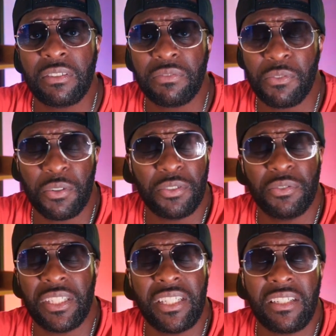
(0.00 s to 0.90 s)
Of course
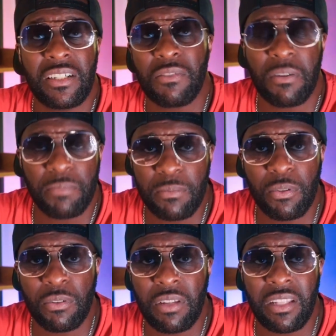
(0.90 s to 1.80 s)
you're
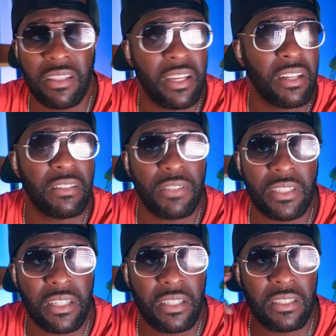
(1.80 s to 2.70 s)
incorruptible, and then all of a
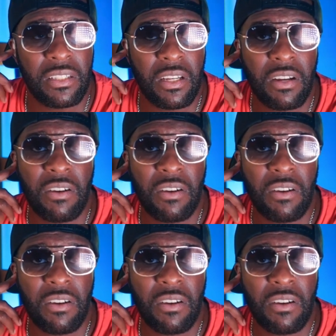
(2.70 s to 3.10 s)
sudden